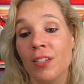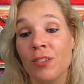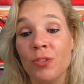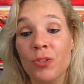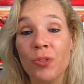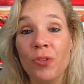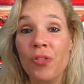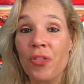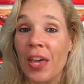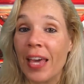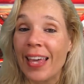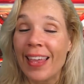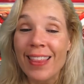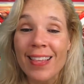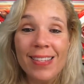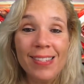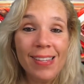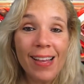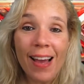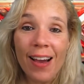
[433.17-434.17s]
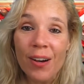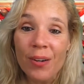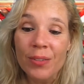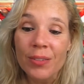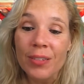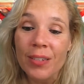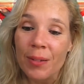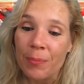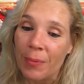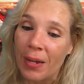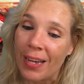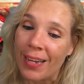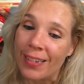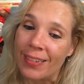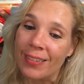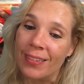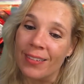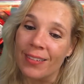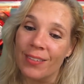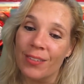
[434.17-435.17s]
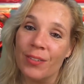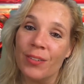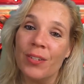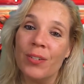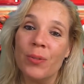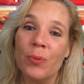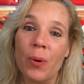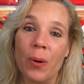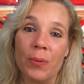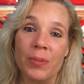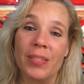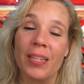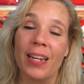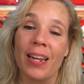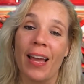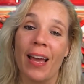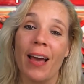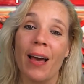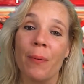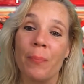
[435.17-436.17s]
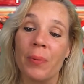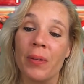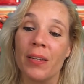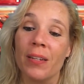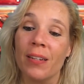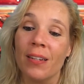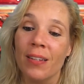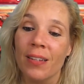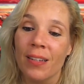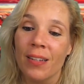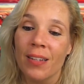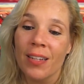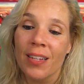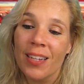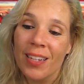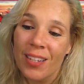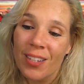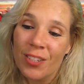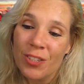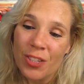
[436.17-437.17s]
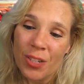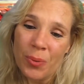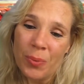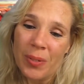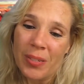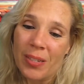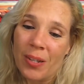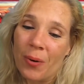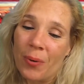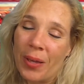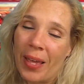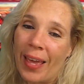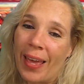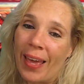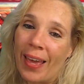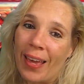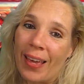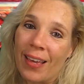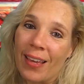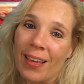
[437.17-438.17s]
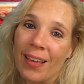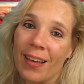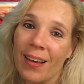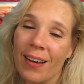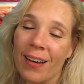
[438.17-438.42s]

Didn't you think this out? Come on. You knew what was going to happen. She was okay.